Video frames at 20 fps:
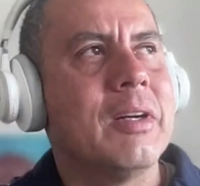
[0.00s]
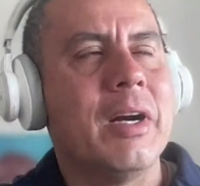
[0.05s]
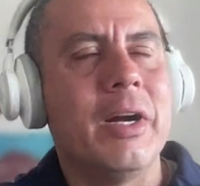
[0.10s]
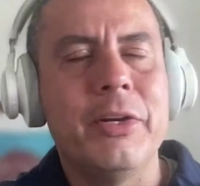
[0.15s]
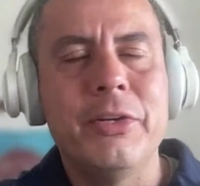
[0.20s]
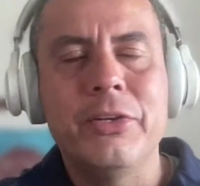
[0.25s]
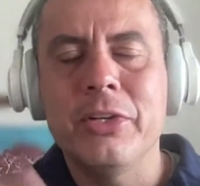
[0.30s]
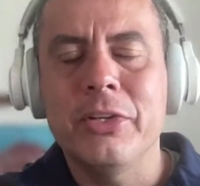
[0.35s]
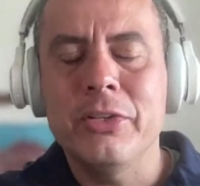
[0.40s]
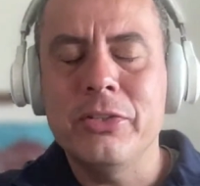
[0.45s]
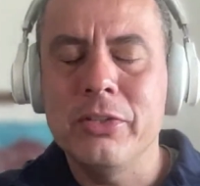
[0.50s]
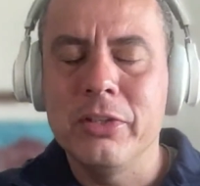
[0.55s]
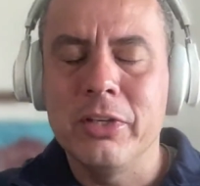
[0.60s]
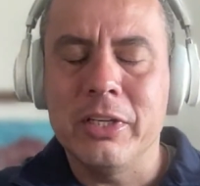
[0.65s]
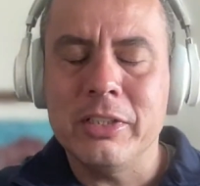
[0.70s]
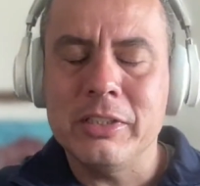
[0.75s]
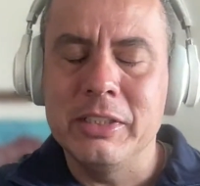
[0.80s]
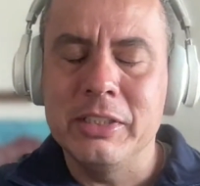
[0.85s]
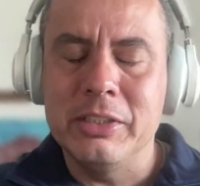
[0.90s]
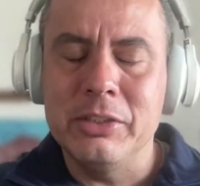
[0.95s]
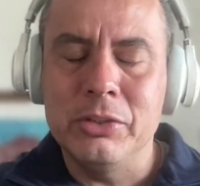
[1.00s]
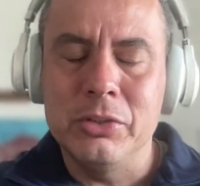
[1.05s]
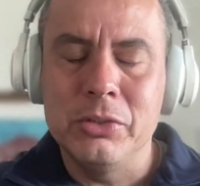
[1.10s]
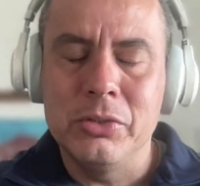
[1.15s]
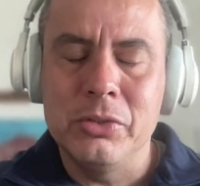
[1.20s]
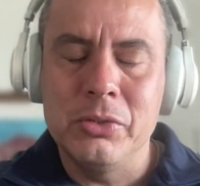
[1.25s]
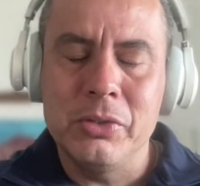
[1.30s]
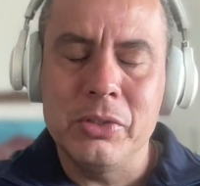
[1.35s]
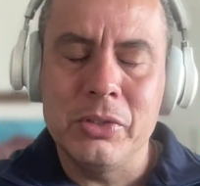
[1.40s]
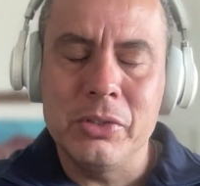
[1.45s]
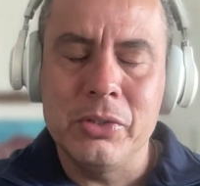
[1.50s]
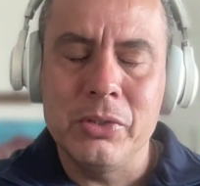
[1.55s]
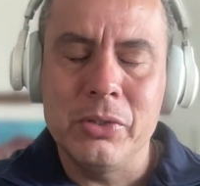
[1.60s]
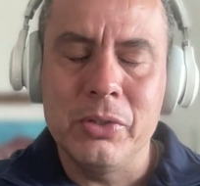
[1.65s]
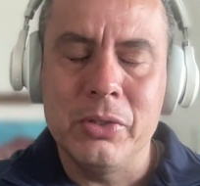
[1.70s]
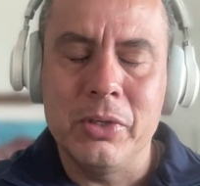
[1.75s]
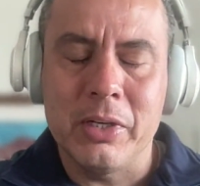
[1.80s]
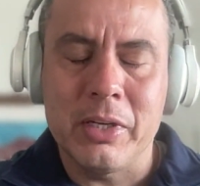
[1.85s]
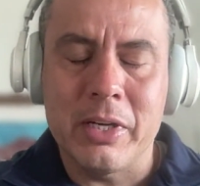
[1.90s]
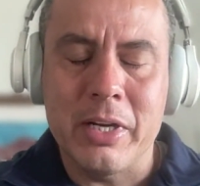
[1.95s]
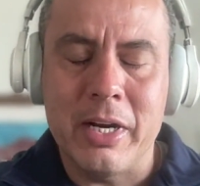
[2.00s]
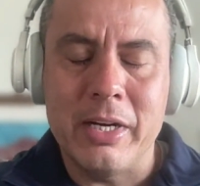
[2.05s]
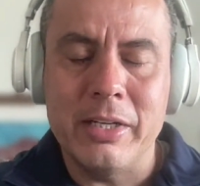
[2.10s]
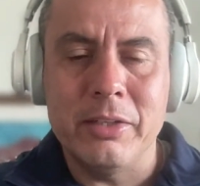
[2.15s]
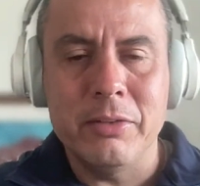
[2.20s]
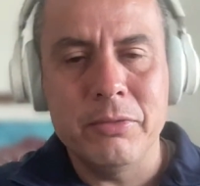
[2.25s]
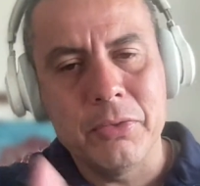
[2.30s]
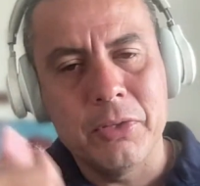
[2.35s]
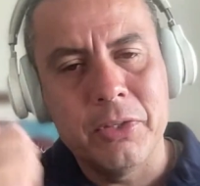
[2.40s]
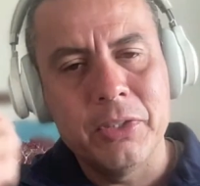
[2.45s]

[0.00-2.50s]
I just locked in to do a garden